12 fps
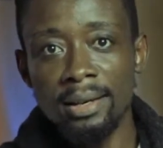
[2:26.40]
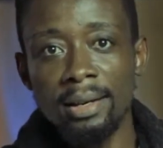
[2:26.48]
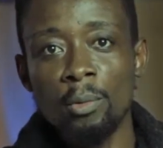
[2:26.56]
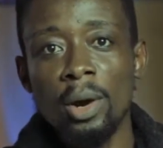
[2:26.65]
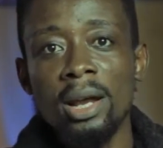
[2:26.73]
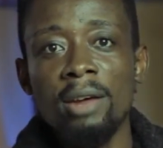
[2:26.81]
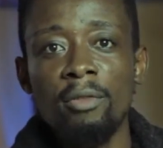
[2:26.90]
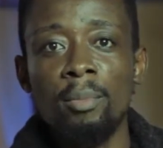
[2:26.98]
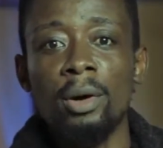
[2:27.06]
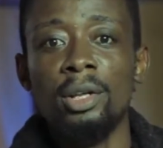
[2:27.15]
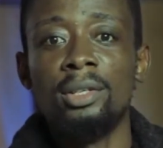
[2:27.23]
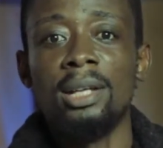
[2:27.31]
when
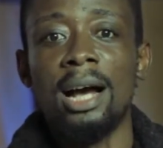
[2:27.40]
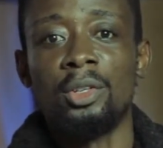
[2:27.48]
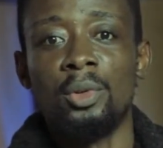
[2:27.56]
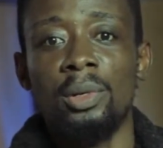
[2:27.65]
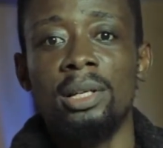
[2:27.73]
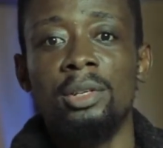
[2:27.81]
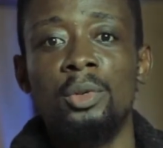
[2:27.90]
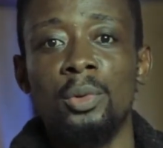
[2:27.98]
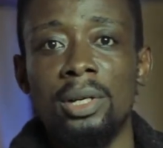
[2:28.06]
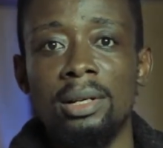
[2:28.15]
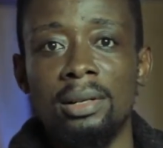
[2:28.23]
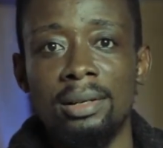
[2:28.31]
everybody's actually
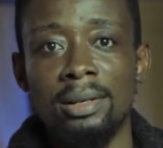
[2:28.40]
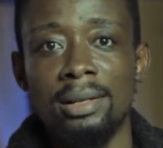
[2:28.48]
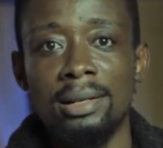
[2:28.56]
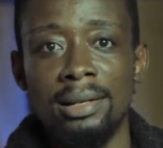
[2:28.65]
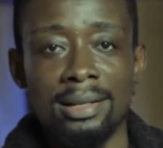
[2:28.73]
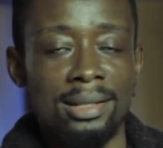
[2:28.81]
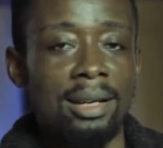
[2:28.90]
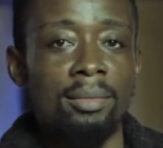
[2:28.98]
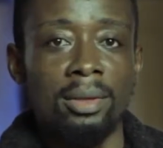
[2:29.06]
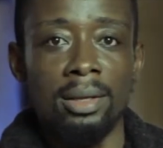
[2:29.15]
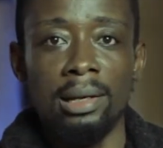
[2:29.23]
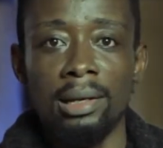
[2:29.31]
doing the same
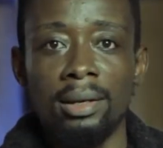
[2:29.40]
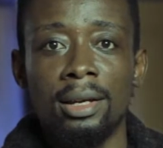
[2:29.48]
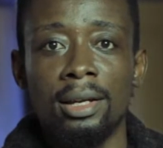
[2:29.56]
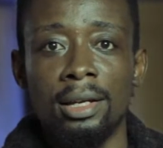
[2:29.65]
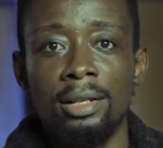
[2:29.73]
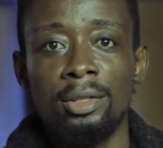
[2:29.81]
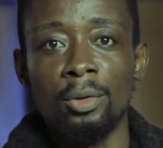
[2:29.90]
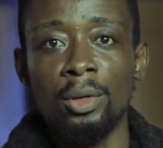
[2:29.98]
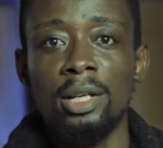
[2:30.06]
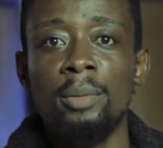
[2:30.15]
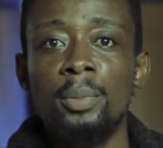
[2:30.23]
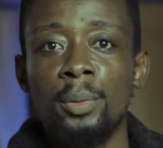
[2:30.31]
thing, it is
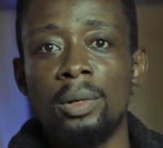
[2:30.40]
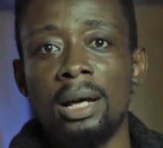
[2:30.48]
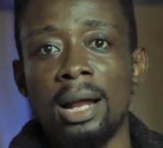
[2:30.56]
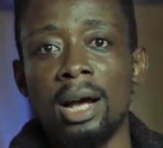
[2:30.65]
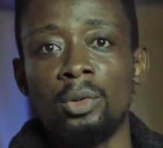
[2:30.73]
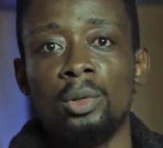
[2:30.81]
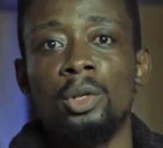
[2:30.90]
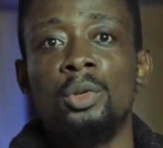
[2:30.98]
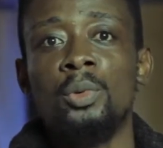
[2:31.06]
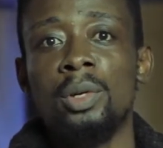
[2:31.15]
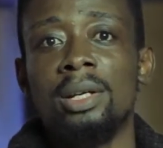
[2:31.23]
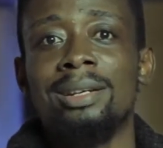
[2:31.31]
only the people that are actually
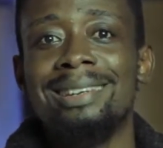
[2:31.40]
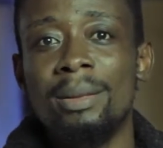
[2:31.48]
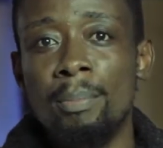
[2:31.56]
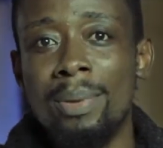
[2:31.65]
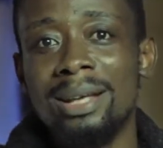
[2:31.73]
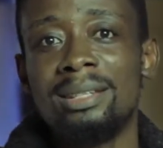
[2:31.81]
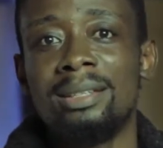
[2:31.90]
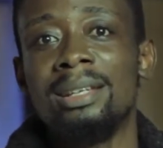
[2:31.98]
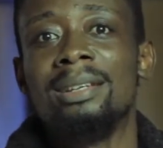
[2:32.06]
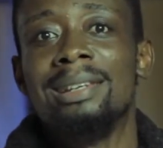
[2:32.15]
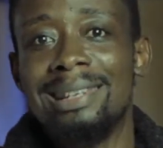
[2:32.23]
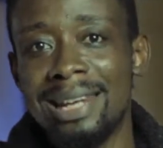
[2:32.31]
doing the best
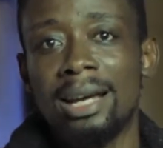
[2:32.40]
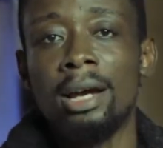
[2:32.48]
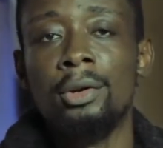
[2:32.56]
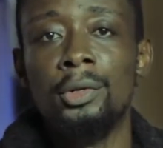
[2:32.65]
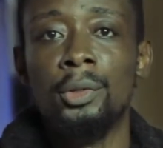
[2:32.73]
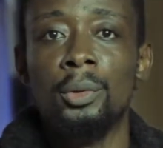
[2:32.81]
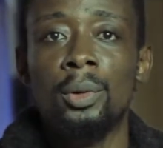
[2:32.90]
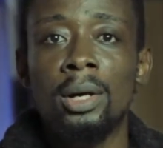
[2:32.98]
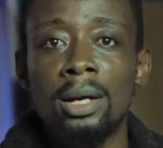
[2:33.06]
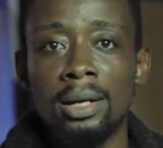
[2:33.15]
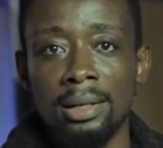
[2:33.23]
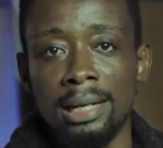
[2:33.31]
thing they can do
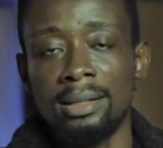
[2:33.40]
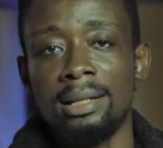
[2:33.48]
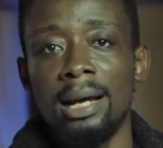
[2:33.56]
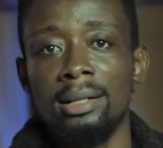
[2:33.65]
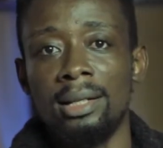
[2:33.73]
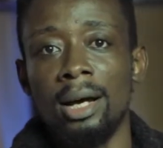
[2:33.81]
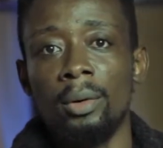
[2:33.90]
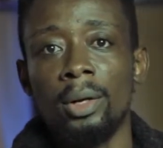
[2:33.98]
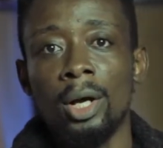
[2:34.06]
that stands out.